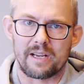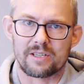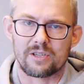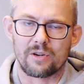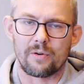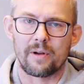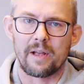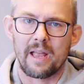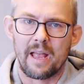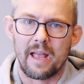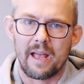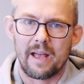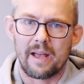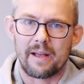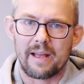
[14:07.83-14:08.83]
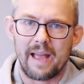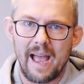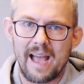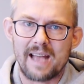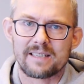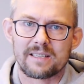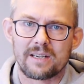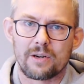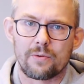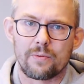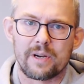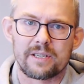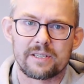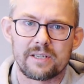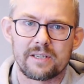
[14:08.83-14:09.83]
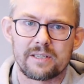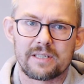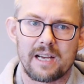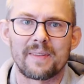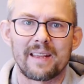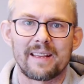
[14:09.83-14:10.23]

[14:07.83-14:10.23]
so ask questions.